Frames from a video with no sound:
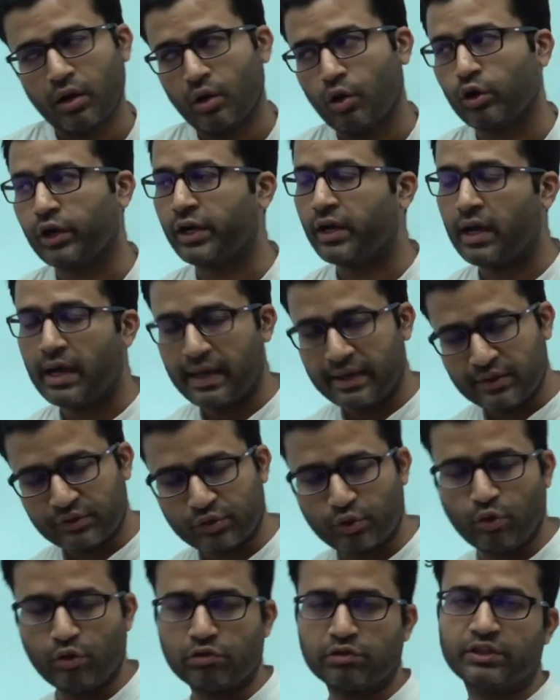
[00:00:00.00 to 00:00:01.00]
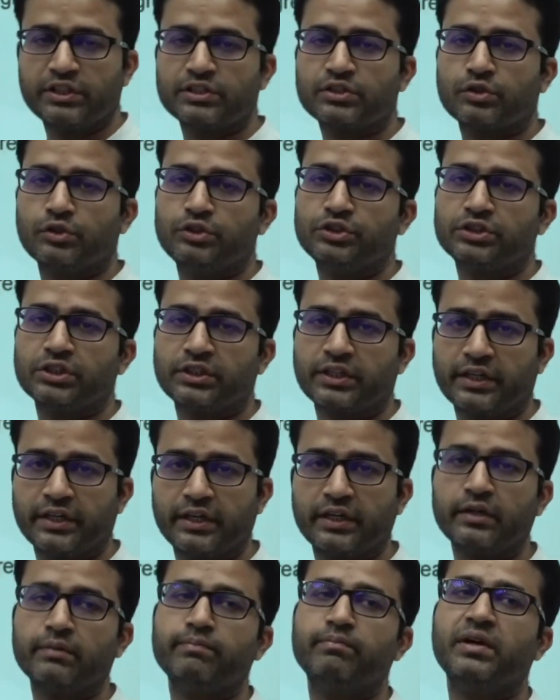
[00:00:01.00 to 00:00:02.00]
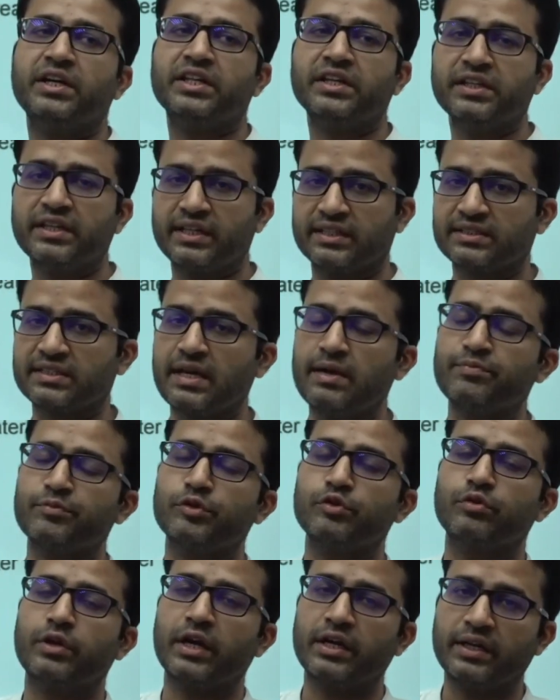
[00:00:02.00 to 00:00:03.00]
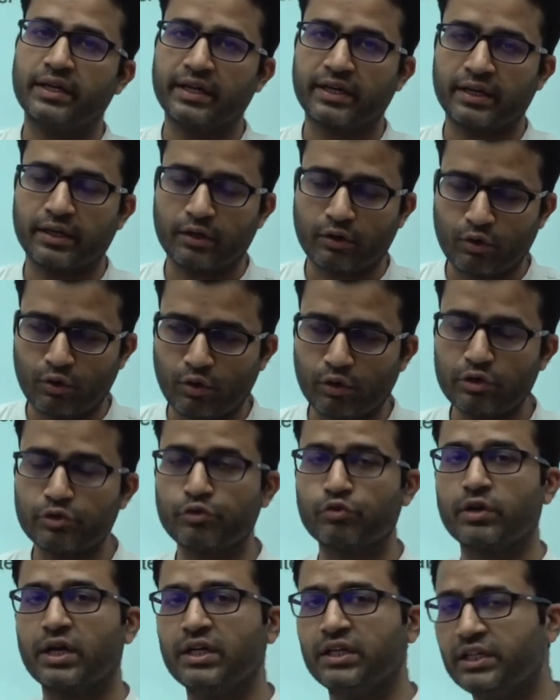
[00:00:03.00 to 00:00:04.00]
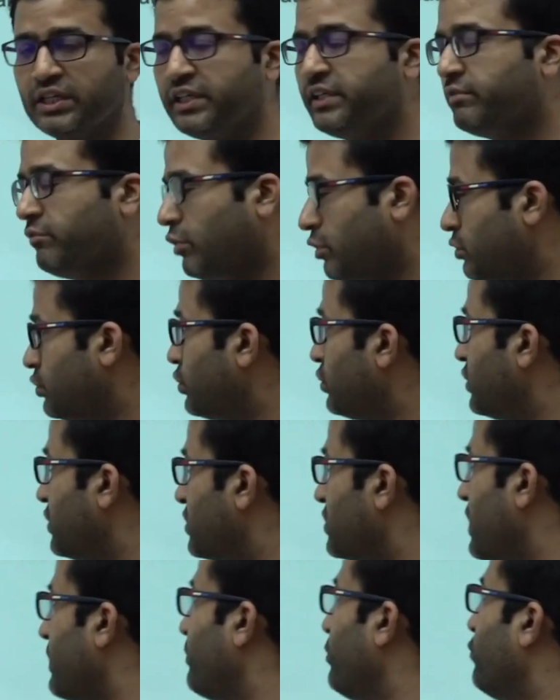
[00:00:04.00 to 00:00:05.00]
Okay, I solved this question here, but in exam you can take a call, you can leave also this type